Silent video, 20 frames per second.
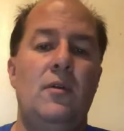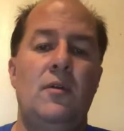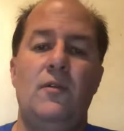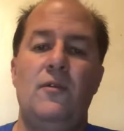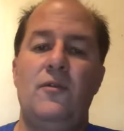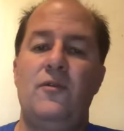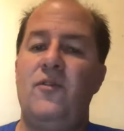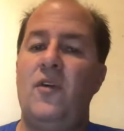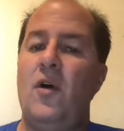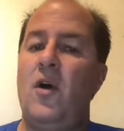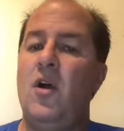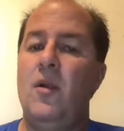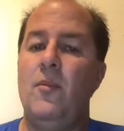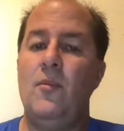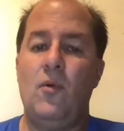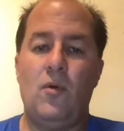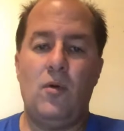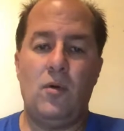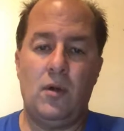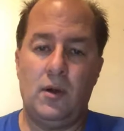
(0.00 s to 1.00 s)
far
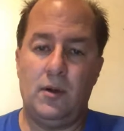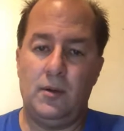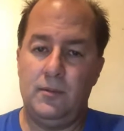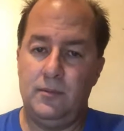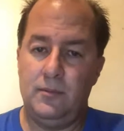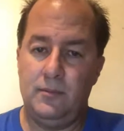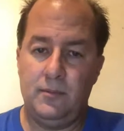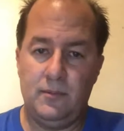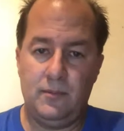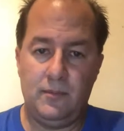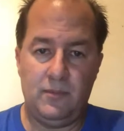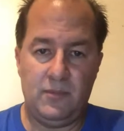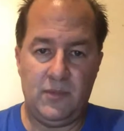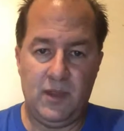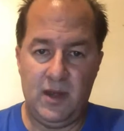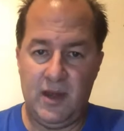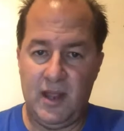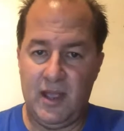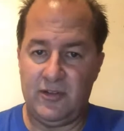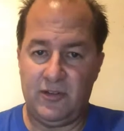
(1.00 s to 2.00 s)
more
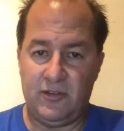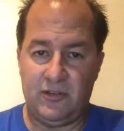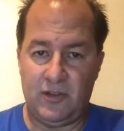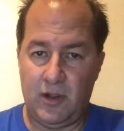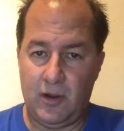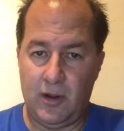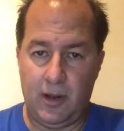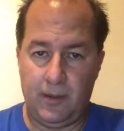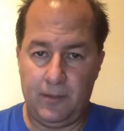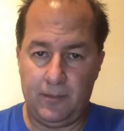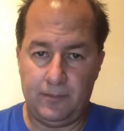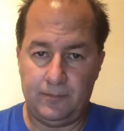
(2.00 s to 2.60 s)
than necessary